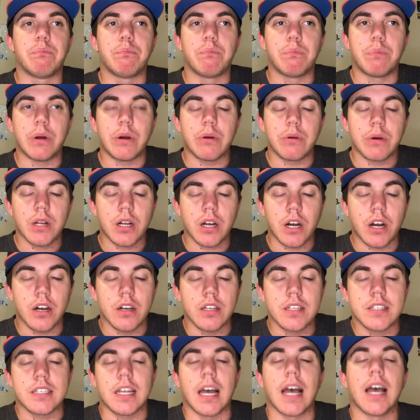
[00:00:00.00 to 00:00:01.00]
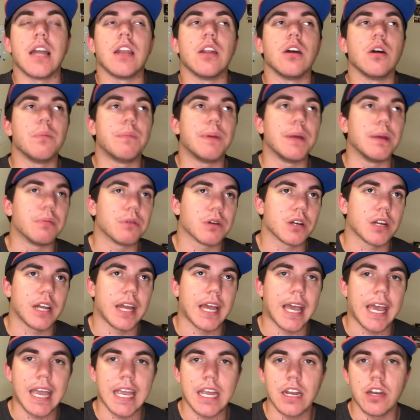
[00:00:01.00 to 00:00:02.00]
But regardless, I know people are going to
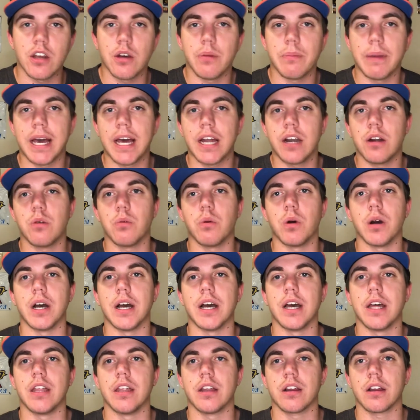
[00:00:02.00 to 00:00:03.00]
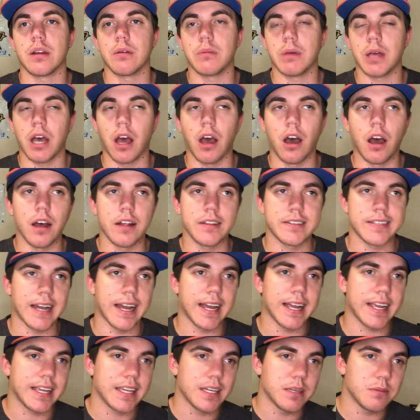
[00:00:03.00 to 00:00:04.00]
hate no matter what. They're going to be like, oh,
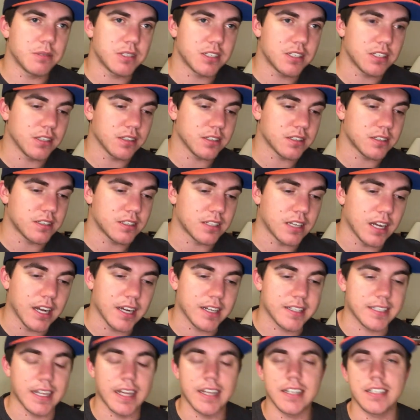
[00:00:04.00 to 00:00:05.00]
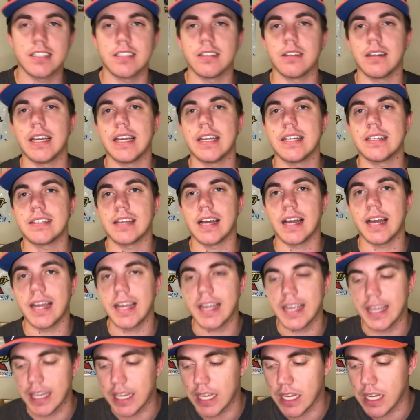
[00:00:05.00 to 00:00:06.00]
Ty Gibbs still sucks. I still hate Ty
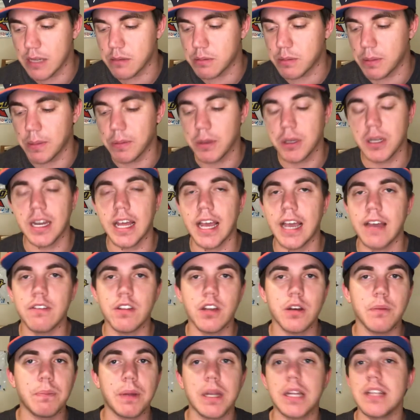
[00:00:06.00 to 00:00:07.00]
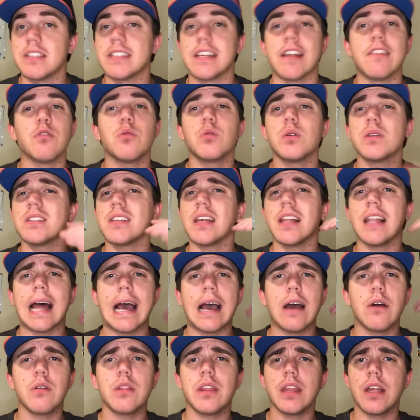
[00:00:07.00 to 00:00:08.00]
Gibbs. People are going to have their opinions. Everyone's
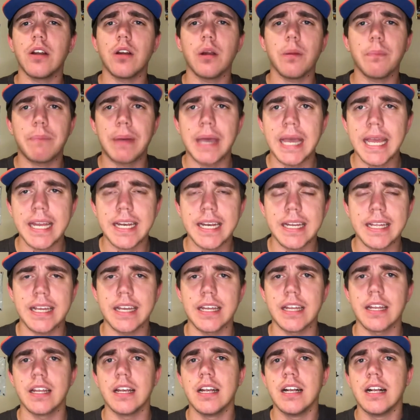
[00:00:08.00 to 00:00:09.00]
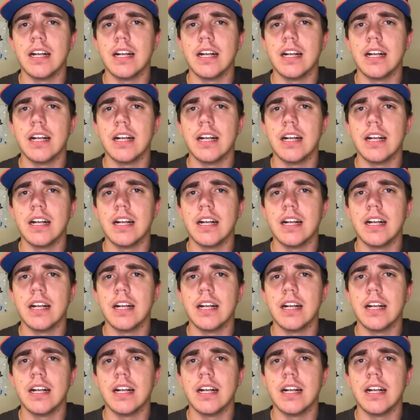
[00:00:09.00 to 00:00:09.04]
allowed their opinion.